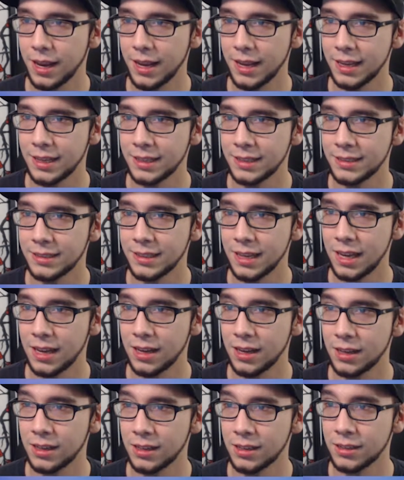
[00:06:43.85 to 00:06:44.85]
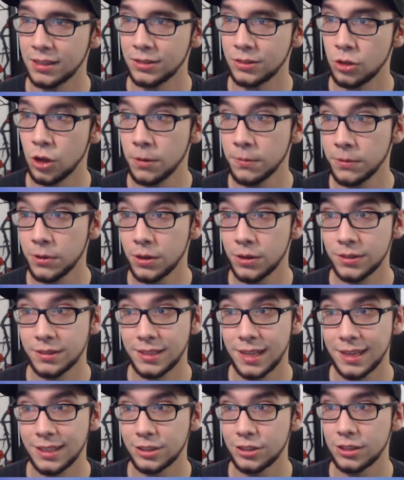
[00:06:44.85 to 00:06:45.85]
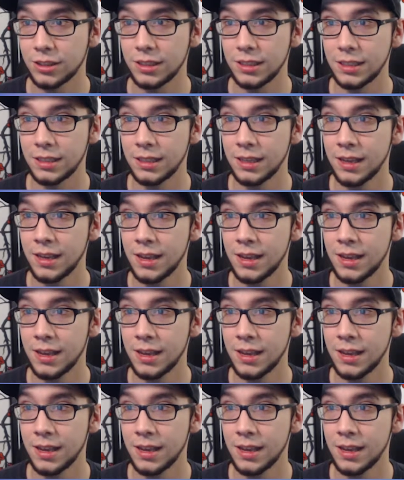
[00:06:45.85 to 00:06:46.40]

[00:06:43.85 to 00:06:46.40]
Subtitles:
and Tovolar is actually,